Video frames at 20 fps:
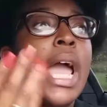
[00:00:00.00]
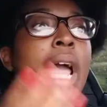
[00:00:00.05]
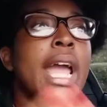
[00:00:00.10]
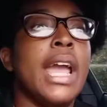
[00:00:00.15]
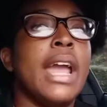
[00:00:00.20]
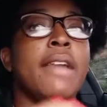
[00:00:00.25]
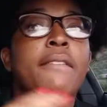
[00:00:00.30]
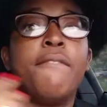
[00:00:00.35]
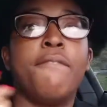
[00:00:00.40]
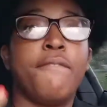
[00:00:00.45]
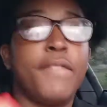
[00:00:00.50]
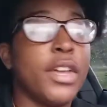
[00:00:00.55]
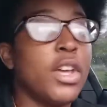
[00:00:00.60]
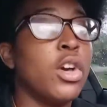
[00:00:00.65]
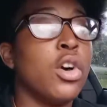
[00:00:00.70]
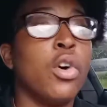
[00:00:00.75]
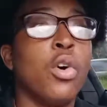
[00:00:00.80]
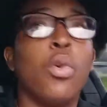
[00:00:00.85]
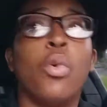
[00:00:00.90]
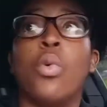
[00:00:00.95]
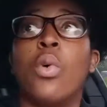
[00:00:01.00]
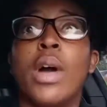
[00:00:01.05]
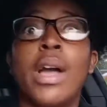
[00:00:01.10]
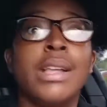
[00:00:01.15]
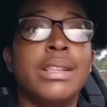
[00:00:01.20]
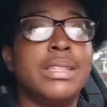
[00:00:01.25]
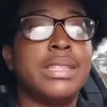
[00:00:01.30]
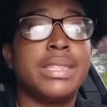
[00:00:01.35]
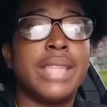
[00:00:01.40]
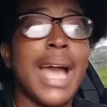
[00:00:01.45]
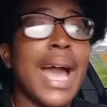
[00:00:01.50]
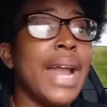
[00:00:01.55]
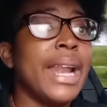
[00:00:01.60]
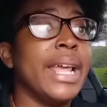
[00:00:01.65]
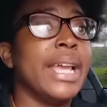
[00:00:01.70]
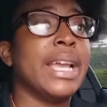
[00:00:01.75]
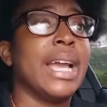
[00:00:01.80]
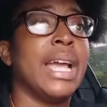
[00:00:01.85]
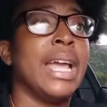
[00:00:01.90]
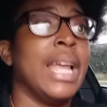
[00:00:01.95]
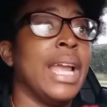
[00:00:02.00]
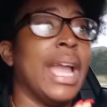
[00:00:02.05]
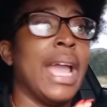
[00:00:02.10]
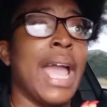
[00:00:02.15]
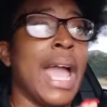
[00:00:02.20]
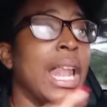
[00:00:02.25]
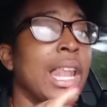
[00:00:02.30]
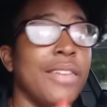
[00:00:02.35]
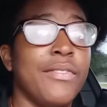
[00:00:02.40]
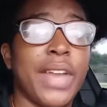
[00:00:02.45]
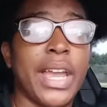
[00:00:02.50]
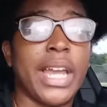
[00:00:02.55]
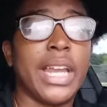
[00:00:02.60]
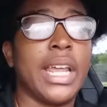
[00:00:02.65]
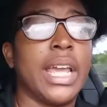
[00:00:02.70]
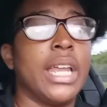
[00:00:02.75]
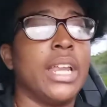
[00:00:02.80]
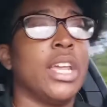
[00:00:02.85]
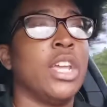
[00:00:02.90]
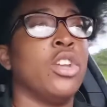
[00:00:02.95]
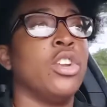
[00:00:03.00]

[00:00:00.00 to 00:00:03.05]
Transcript: and feel ecstatic and elevated,